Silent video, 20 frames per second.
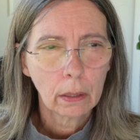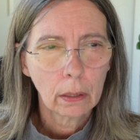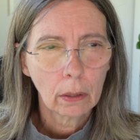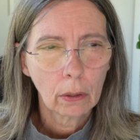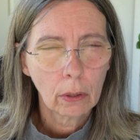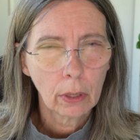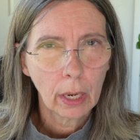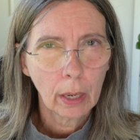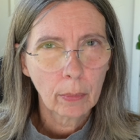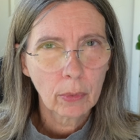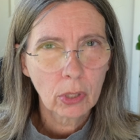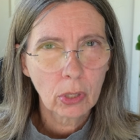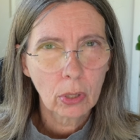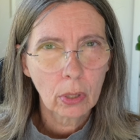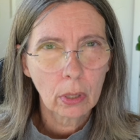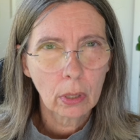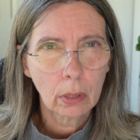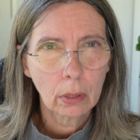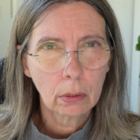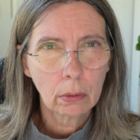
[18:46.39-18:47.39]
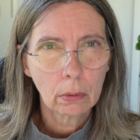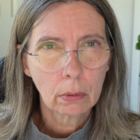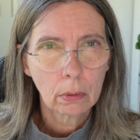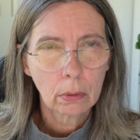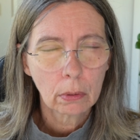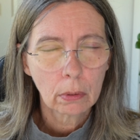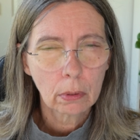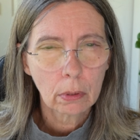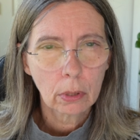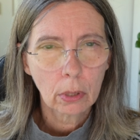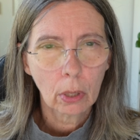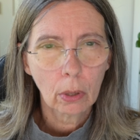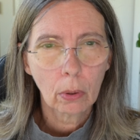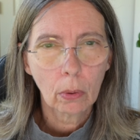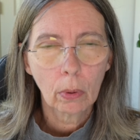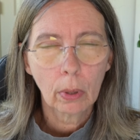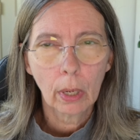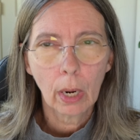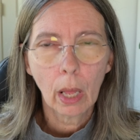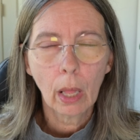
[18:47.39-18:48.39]
on Amazon.
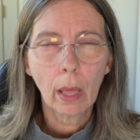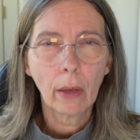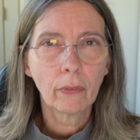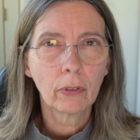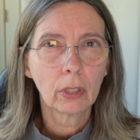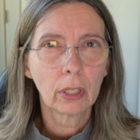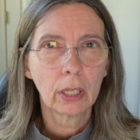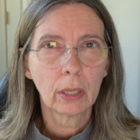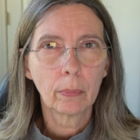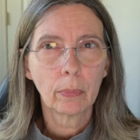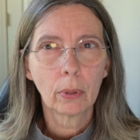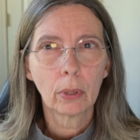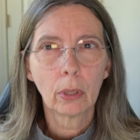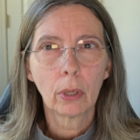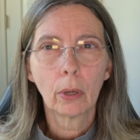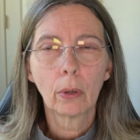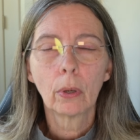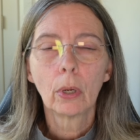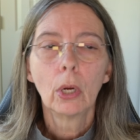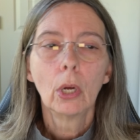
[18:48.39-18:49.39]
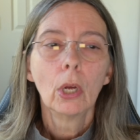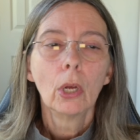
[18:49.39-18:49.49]
So, and I'll have a link below.